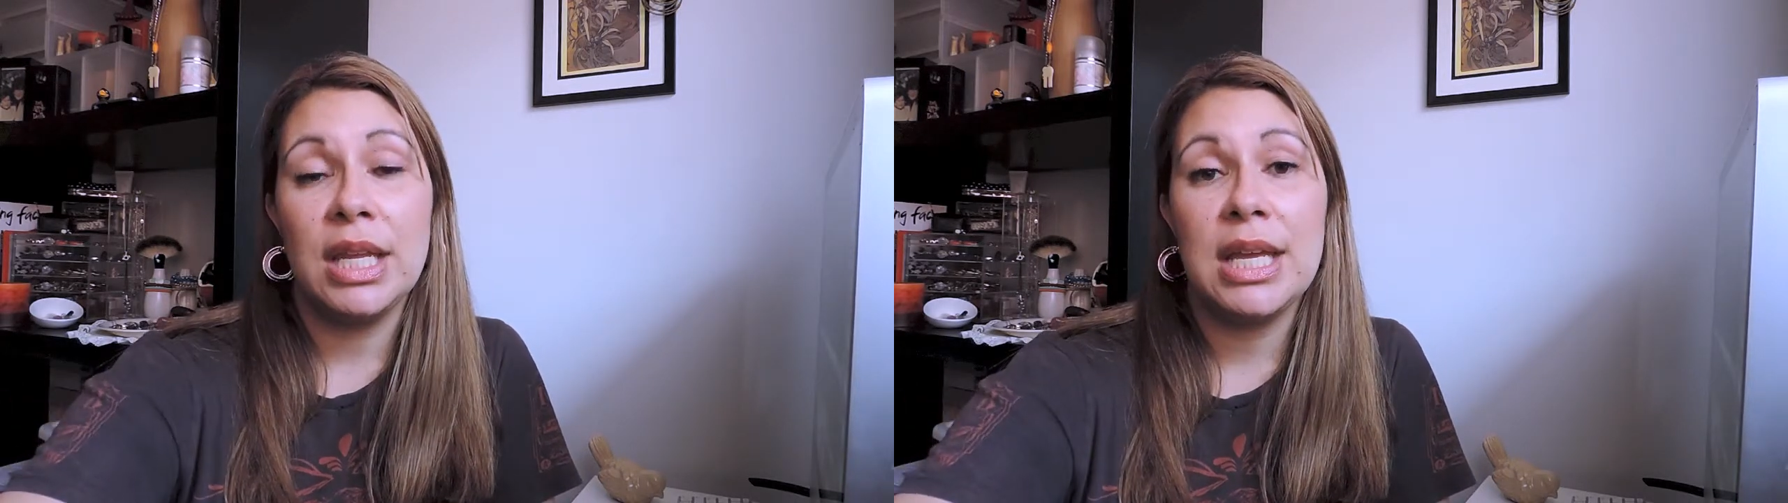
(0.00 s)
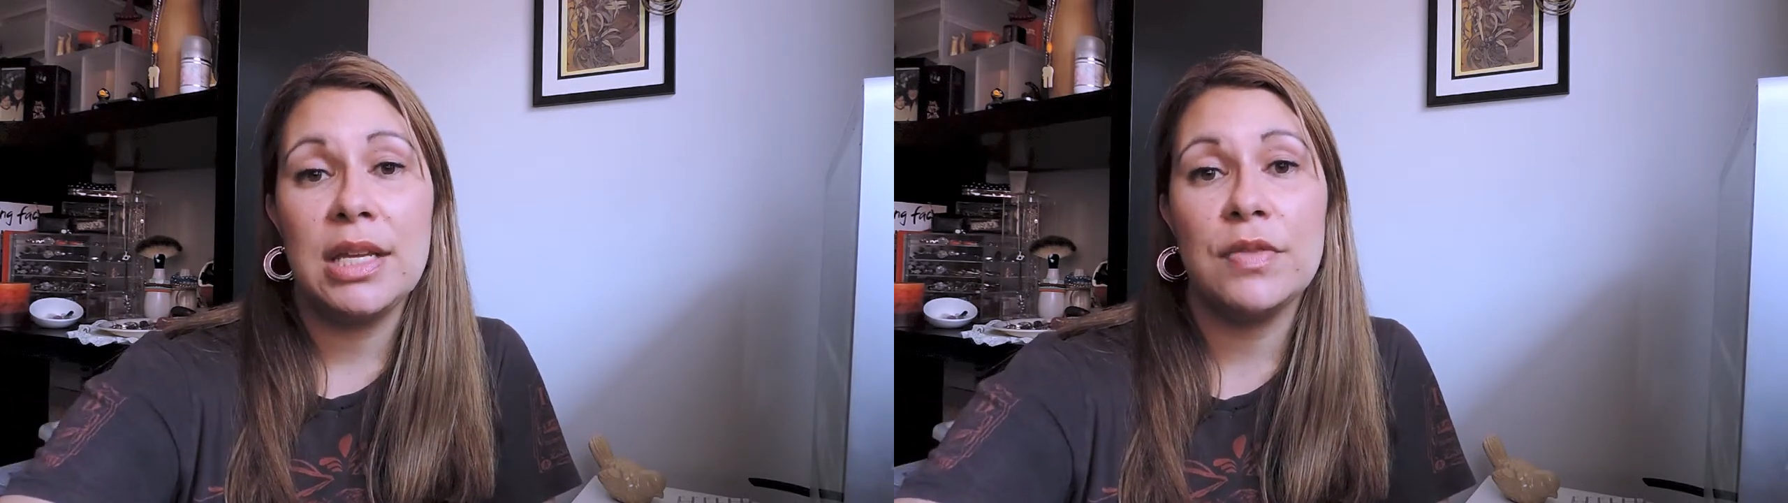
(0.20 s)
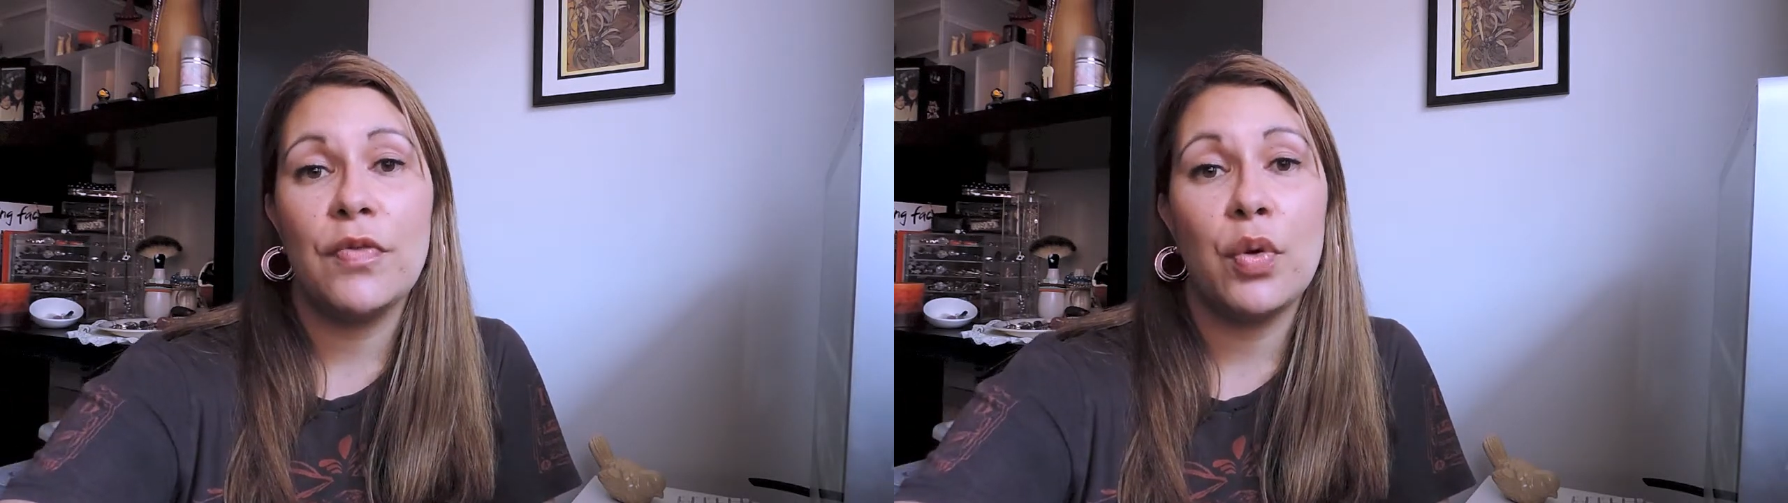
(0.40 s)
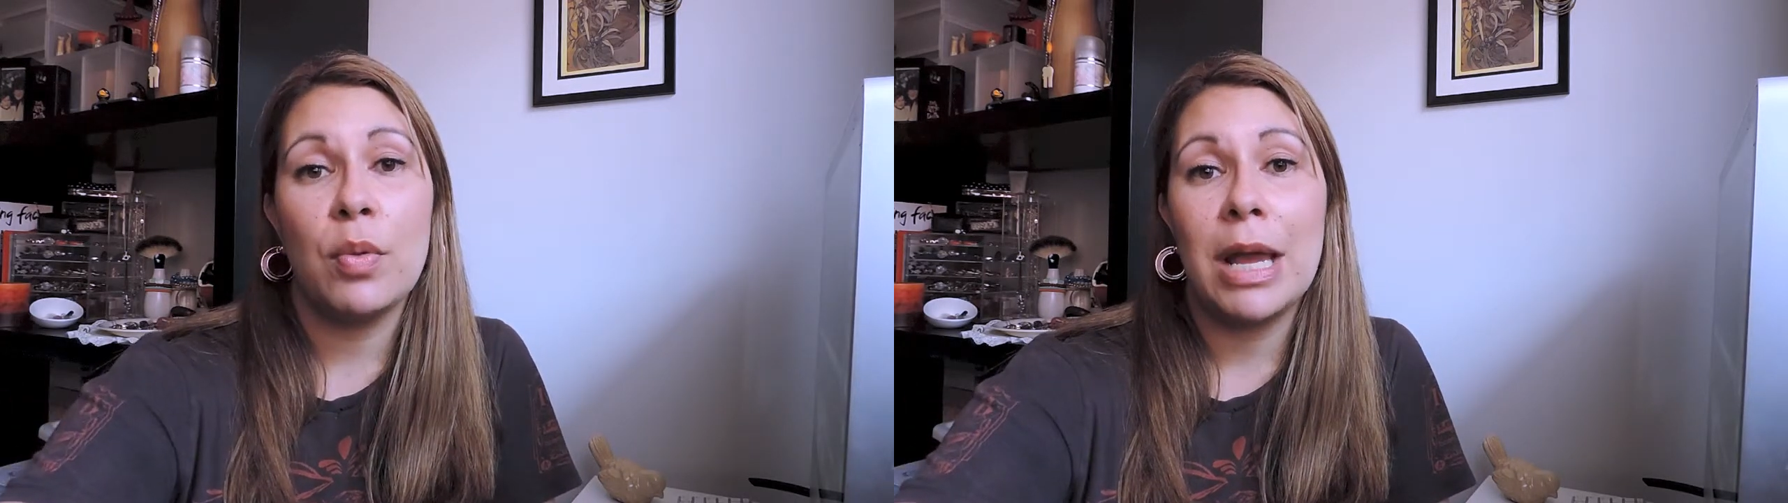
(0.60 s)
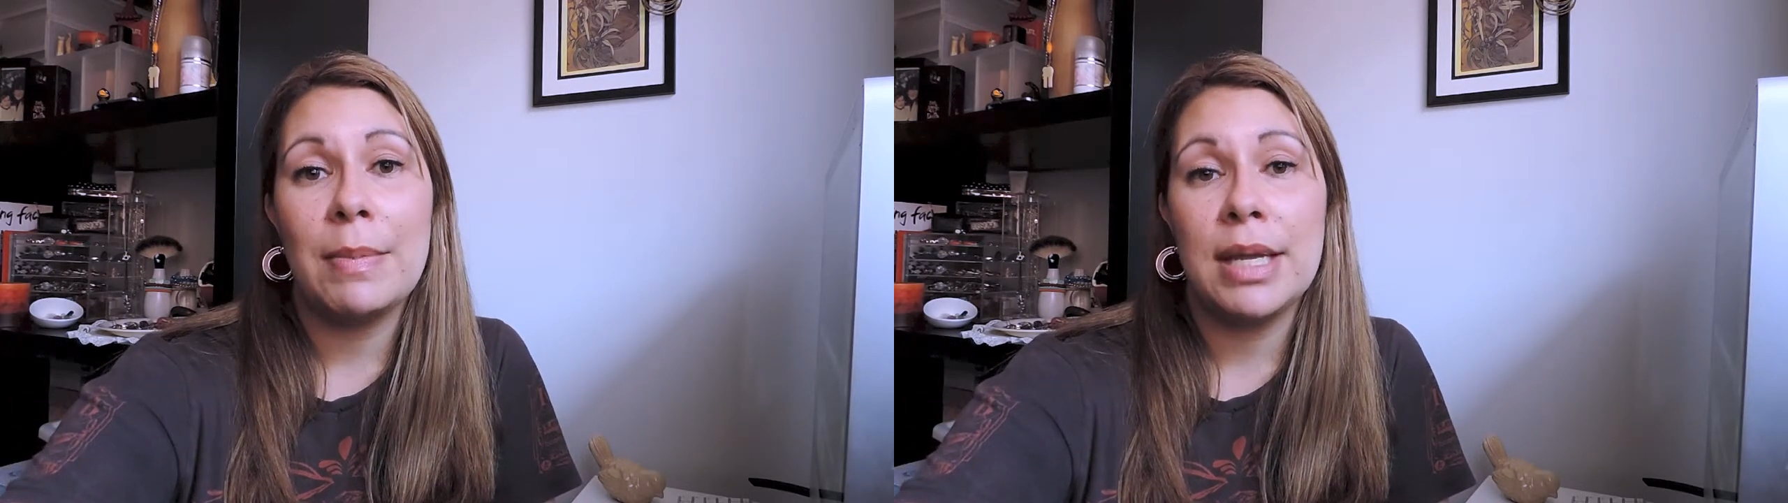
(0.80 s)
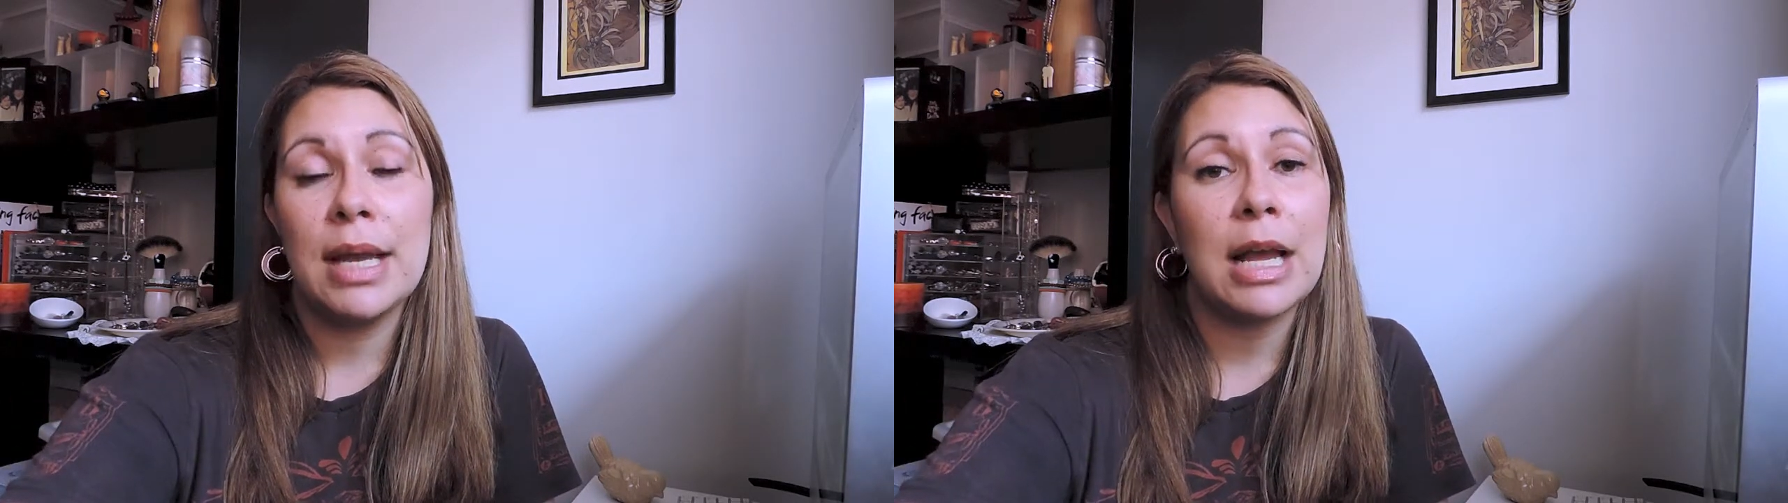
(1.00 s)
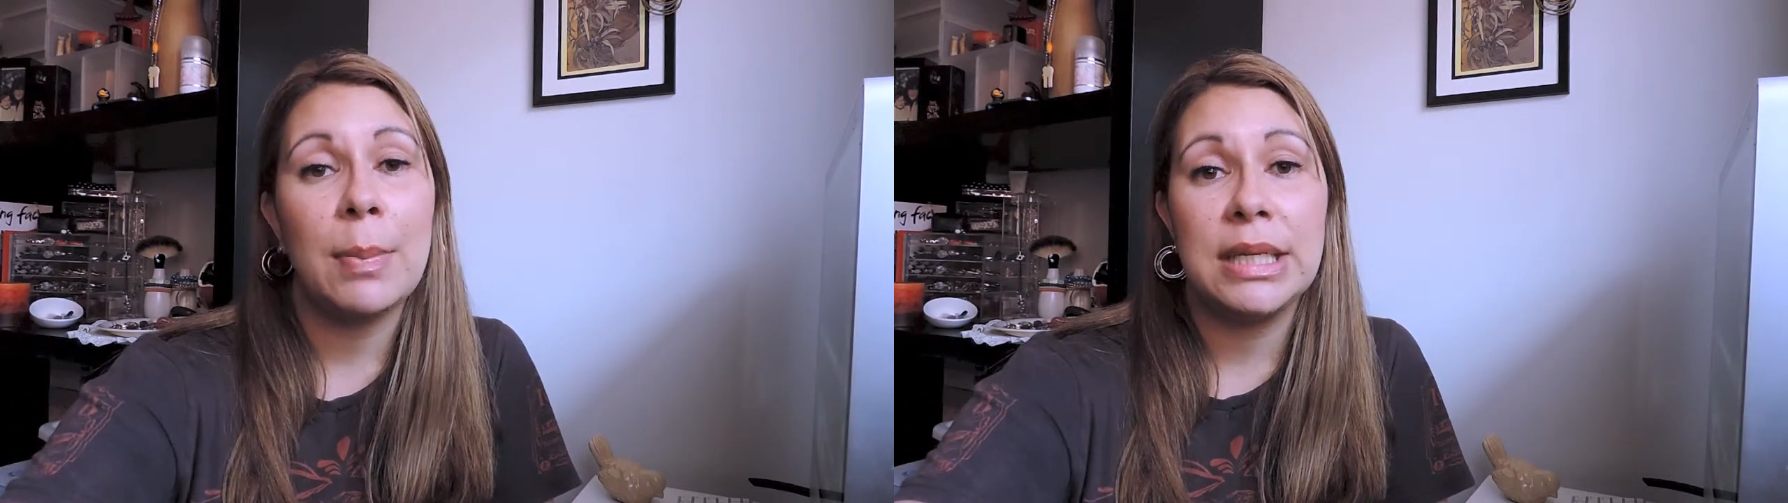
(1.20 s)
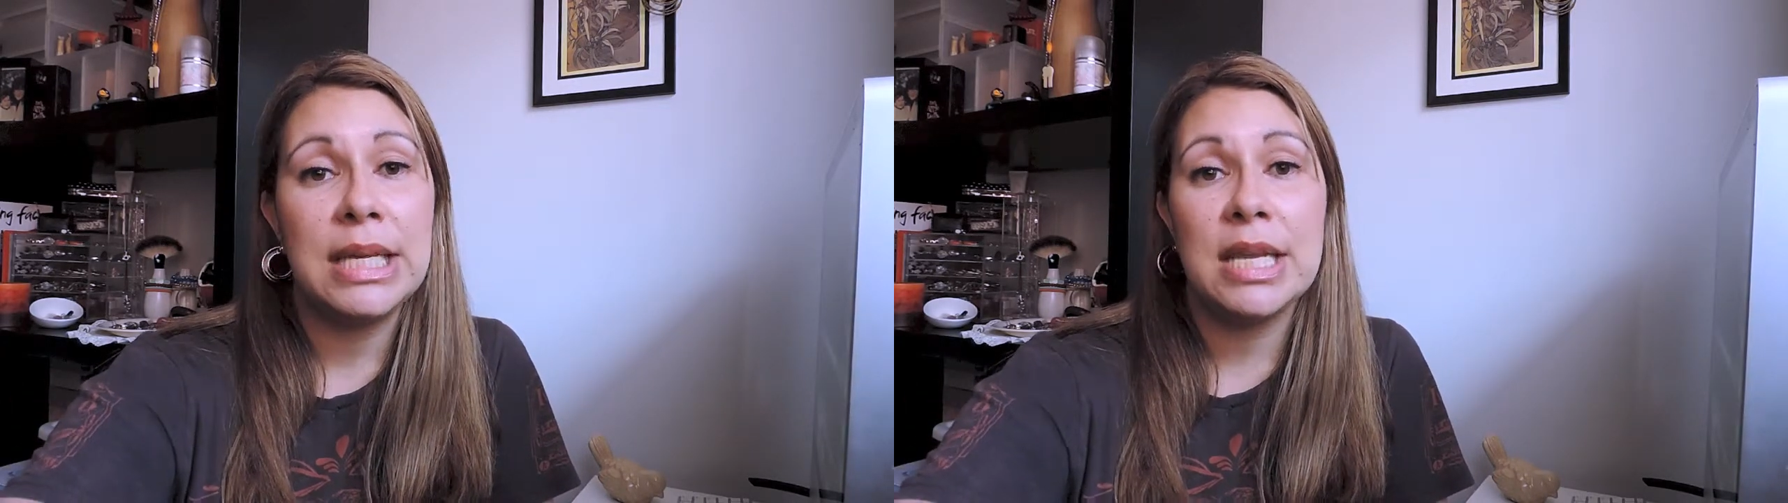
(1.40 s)
lees for maybe a
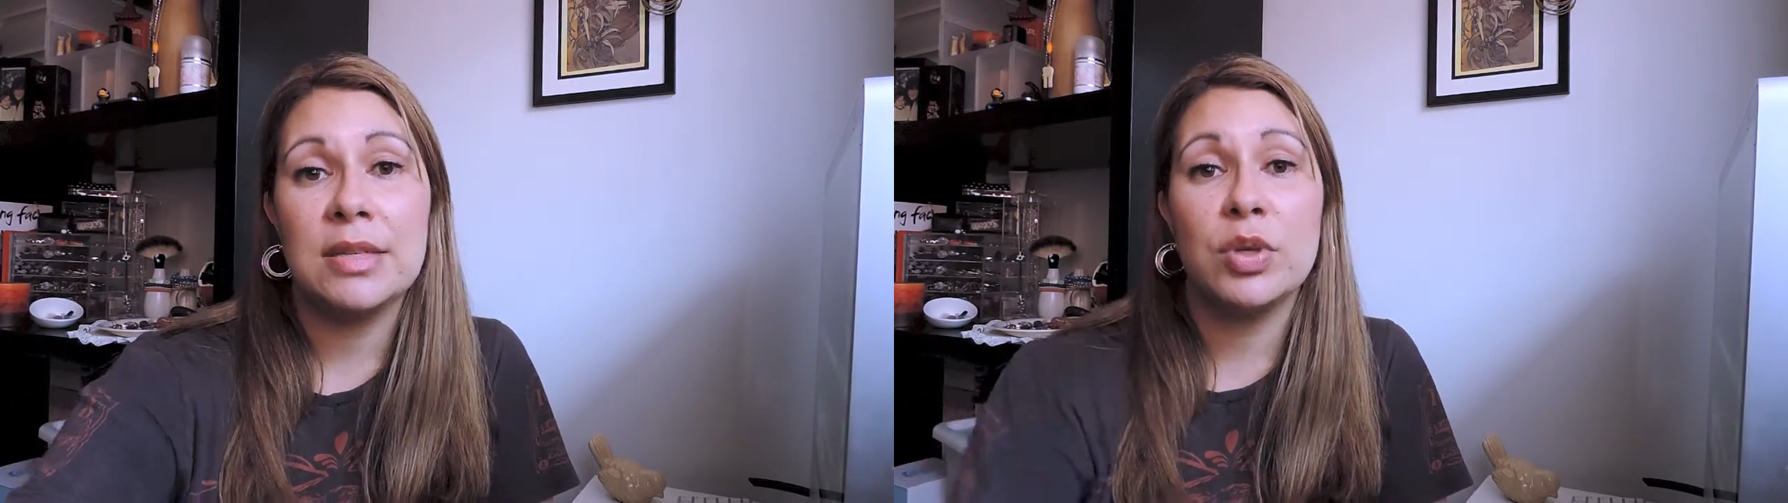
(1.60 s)
couple of years,